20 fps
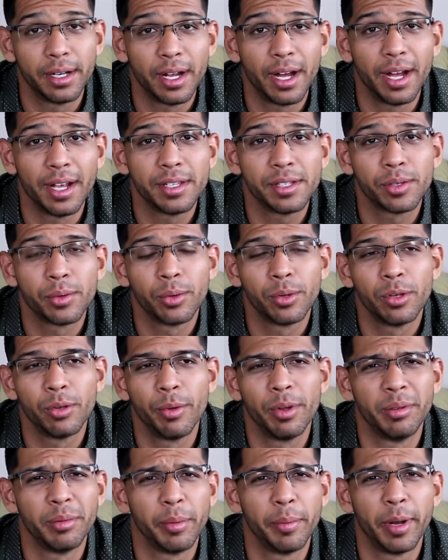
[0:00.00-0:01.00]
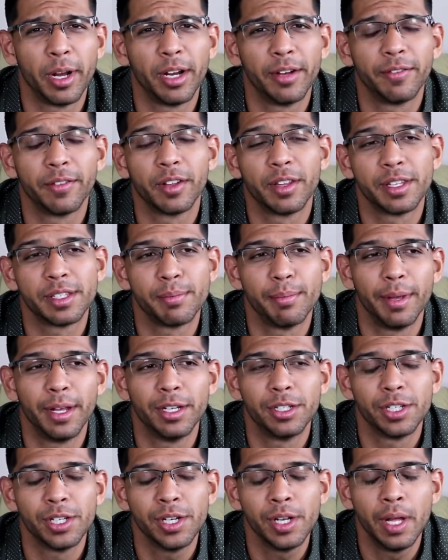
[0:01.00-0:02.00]
high school when preparing for this
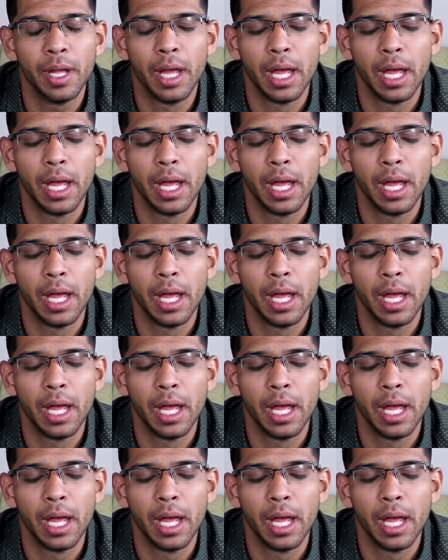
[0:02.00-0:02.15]
major.